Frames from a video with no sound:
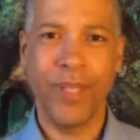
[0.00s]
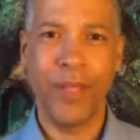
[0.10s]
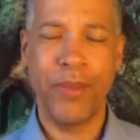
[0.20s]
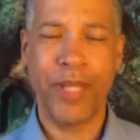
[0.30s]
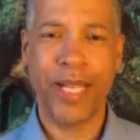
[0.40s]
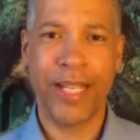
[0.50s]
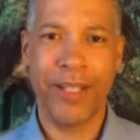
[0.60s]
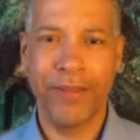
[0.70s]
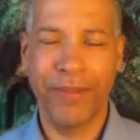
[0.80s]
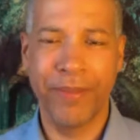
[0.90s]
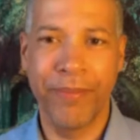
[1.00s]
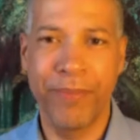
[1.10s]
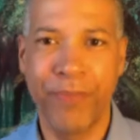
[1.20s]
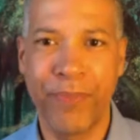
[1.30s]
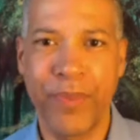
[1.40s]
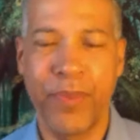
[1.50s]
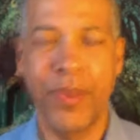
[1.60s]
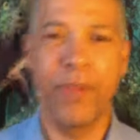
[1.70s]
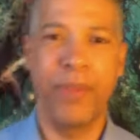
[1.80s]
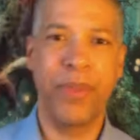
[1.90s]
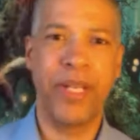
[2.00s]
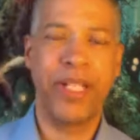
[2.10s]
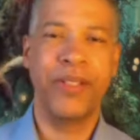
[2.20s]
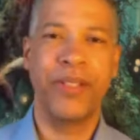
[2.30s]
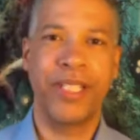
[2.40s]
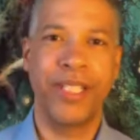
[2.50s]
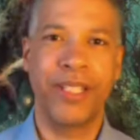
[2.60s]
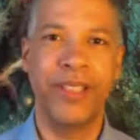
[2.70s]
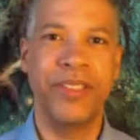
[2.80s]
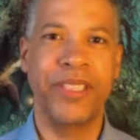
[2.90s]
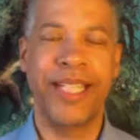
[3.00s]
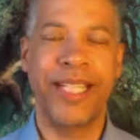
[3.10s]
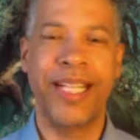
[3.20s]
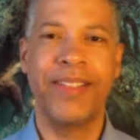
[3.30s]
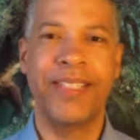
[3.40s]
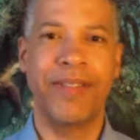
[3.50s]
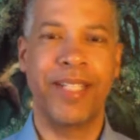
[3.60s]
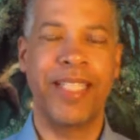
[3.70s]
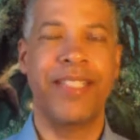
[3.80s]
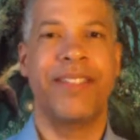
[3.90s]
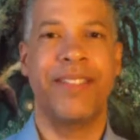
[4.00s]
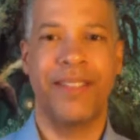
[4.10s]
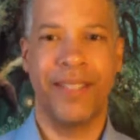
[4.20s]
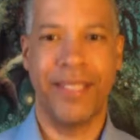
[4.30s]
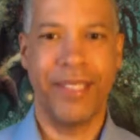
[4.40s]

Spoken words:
we'll kind of bring it to a conclusion now as it relates to